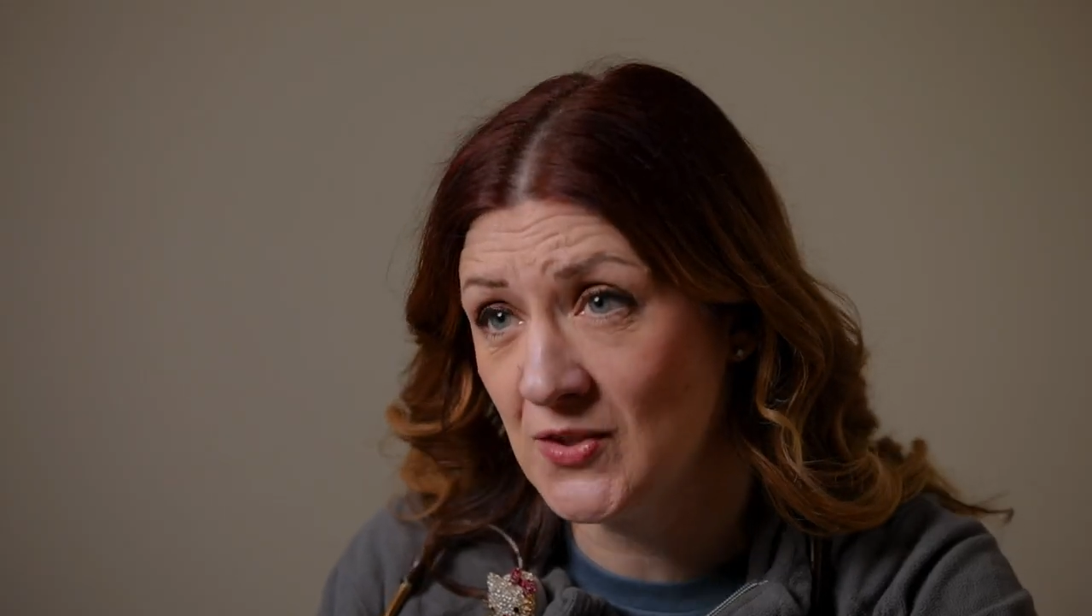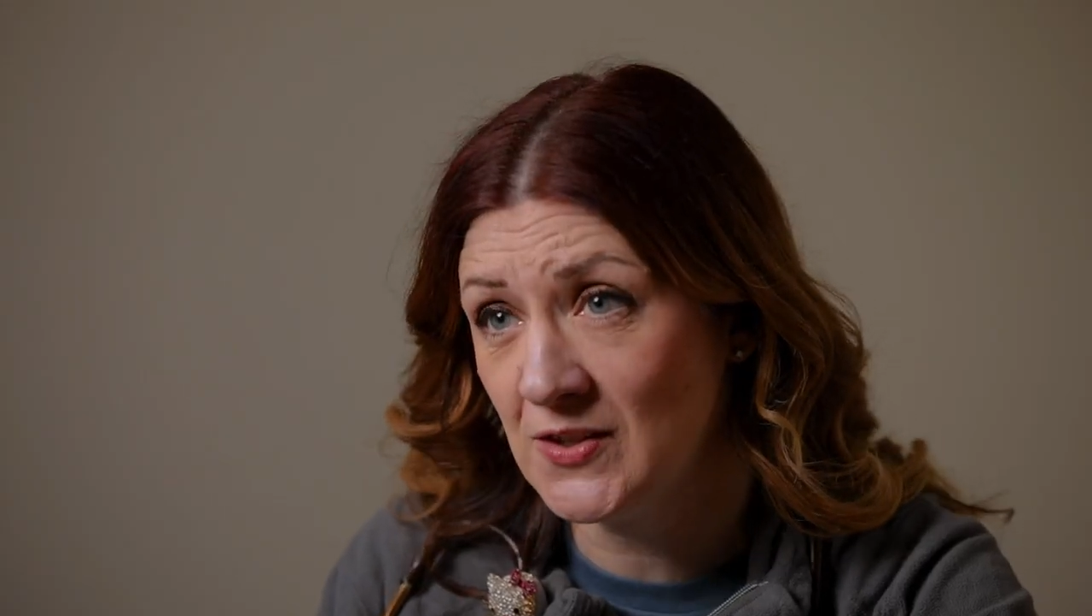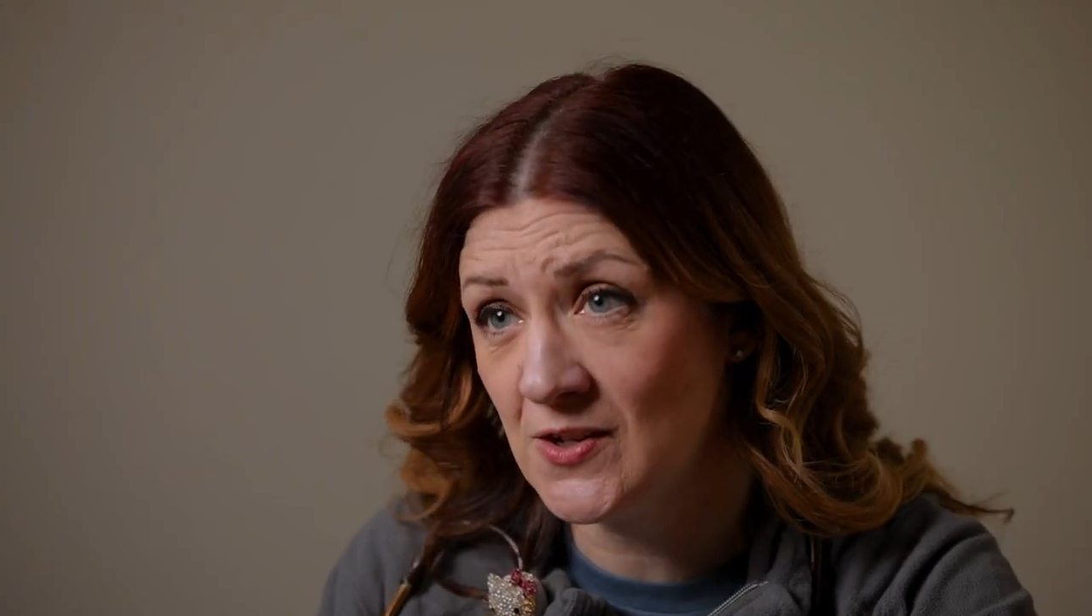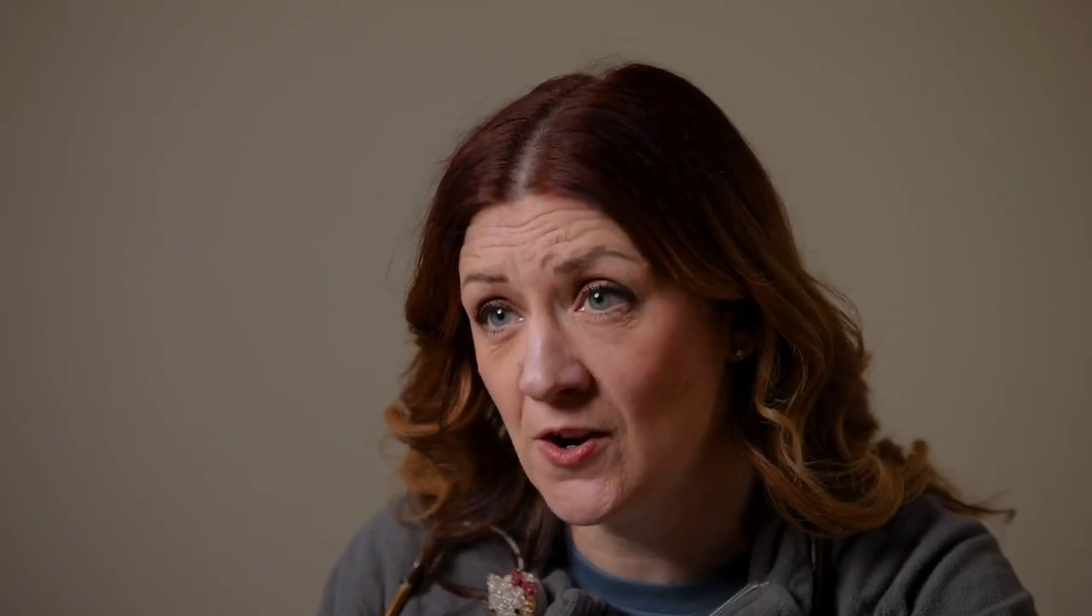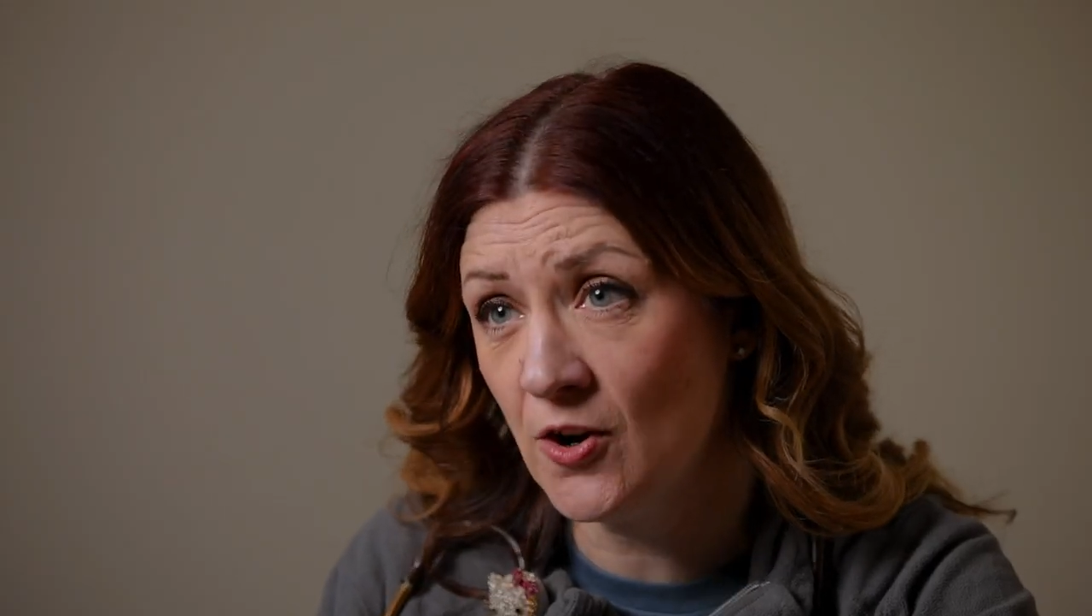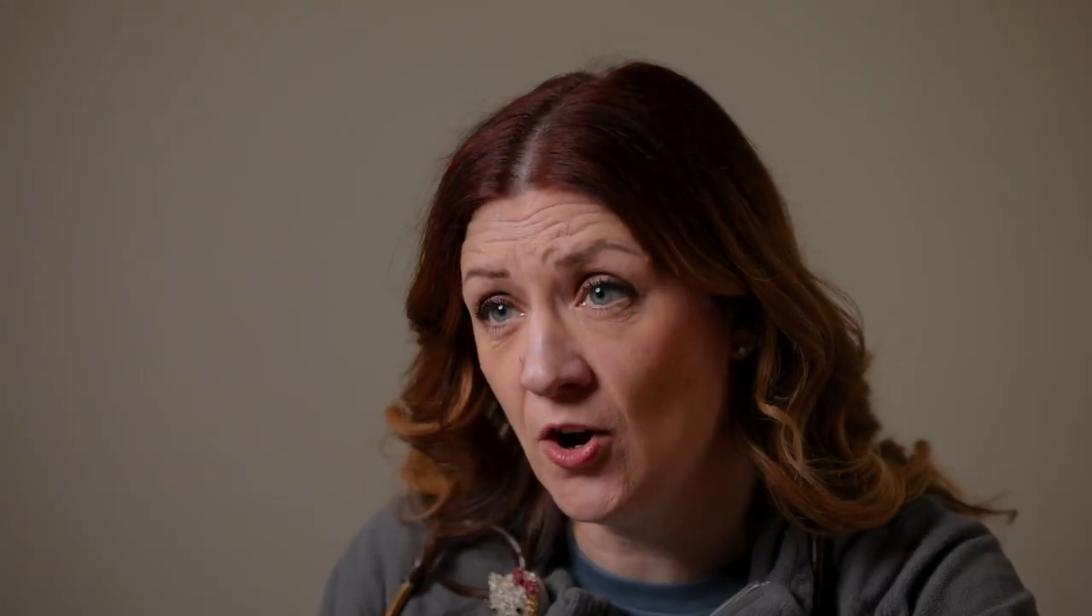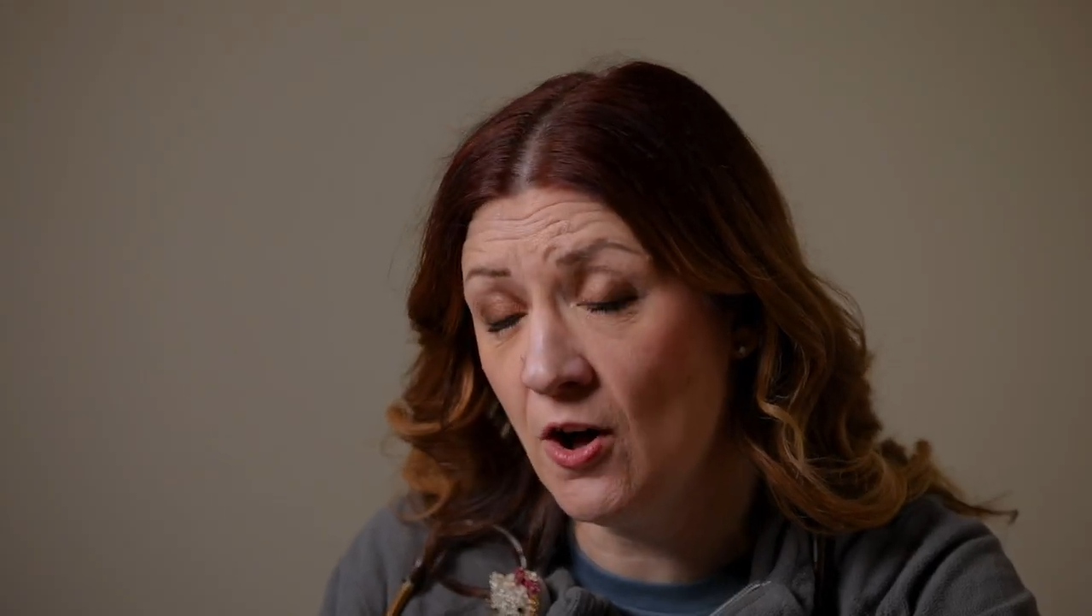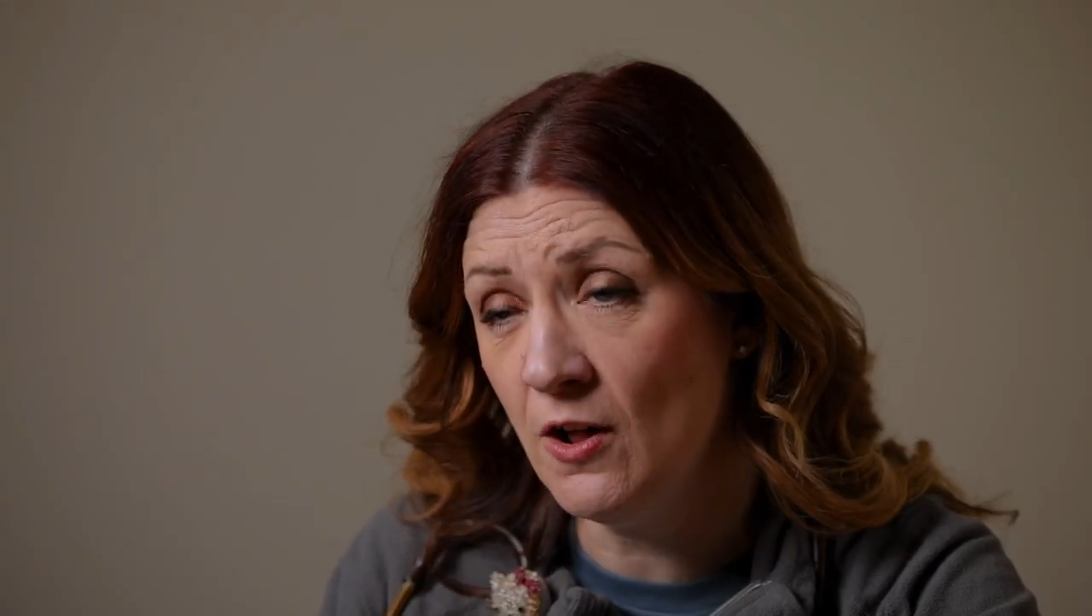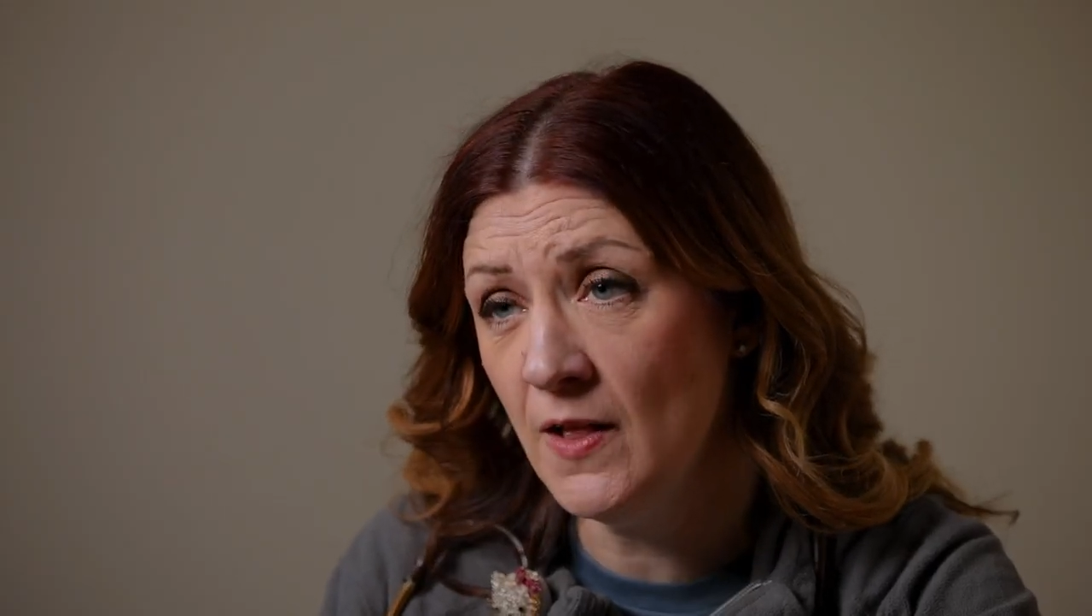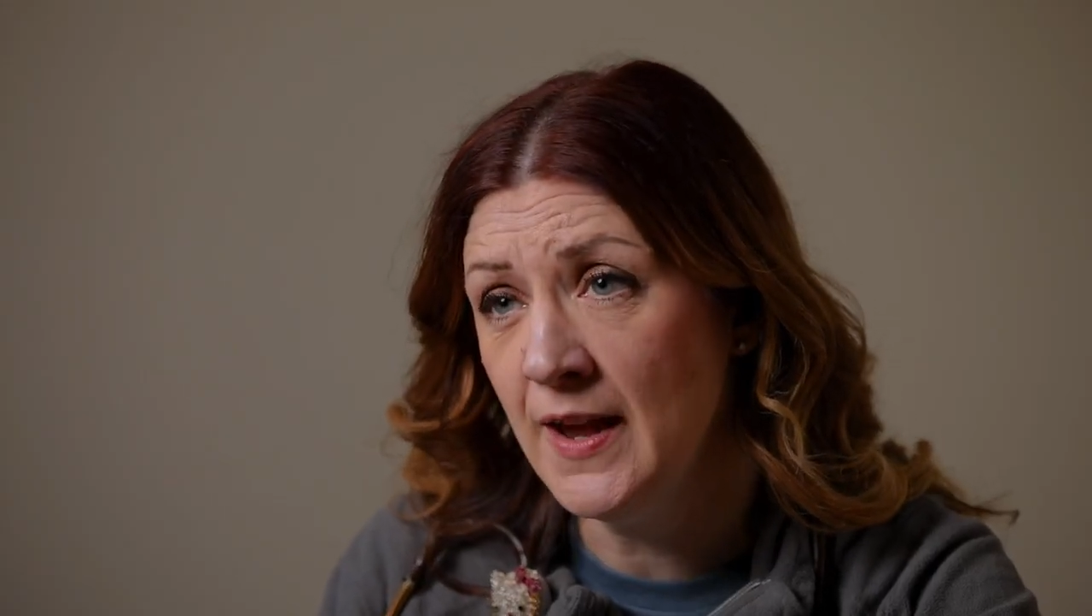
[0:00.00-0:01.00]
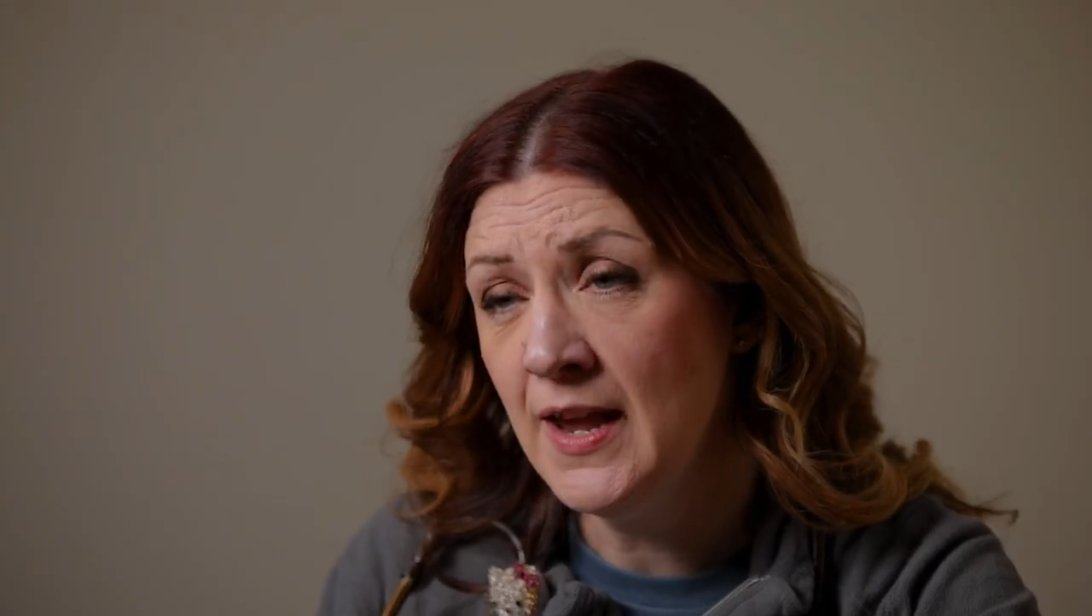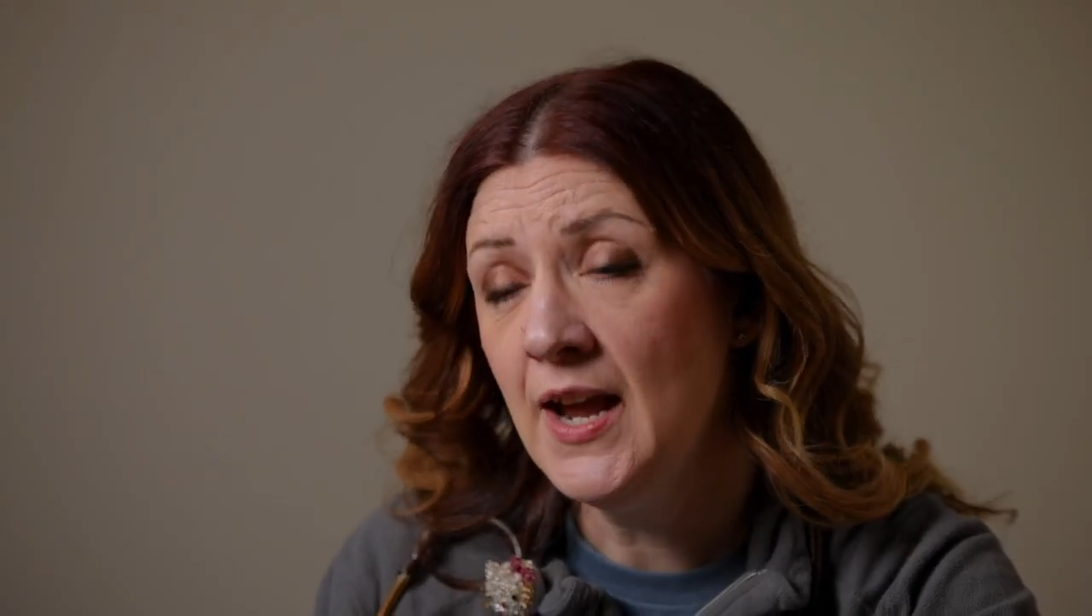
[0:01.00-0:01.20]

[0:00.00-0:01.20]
that's on call